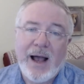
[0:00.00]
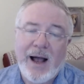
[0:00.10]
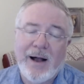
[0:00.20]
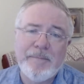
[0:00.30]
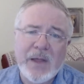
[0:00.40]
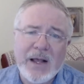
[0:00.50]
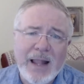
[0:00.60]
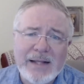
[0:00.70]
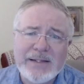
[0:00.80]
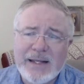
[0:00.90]
A
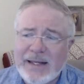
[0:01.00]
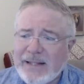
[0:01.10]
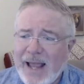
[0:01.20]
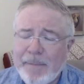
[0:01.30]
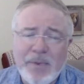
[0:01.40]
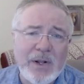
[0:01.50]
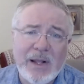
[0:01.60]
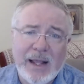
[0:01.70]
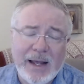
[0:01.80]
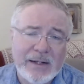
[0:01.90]
classic
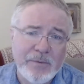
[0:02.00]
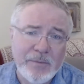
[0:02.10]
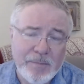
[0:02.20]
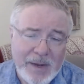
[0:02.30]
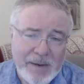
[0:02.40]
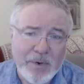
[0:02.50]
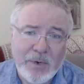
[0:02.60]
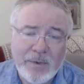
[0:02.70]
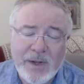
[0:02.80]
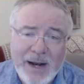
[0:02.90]
example,
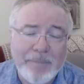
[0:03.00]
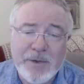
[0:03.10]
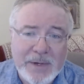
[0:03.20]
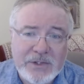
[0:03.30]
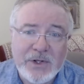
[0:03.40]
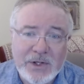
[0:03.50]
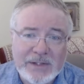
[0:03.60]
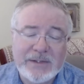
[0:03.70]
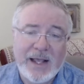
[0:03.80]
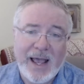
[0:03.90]
an optimist
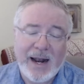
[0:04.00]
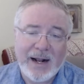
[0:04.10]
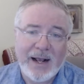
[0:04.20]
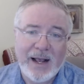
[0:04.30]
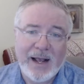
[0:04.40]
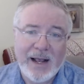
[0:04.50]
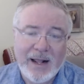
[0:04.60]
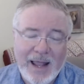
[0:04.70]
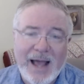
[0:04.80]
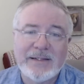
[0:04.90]
looks at a
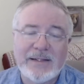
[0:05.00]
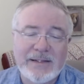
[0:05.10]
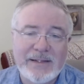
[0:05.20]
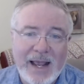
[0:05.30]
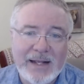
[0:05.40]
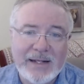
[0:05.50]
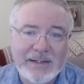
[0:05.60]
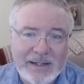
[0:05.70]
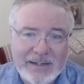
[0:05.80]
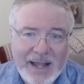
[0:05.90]
glass and
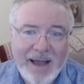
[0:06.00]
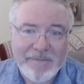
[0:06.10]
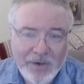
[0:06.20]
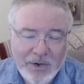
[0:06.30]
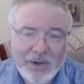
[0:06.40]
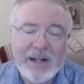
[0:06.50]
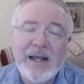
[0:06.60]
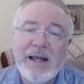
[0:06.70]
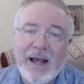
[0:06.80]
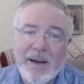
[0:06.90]
says it's half full.
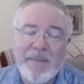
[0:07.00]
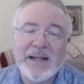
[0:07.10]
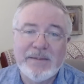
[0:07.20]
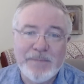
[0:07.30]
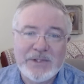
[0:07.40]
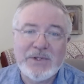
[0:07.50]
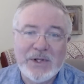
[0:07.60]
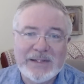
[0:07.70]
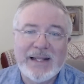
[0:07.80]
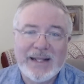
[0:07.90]
A pessimist
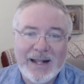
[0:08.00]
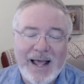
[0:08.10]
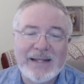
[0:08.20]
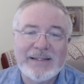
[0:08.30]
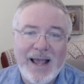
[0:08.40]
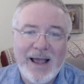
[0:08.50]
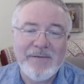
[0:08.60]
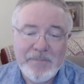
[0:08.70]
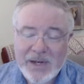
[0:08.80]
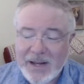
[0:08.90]
looks at the glass
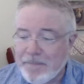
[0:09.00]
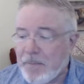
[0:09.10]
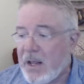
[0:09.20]
half empty.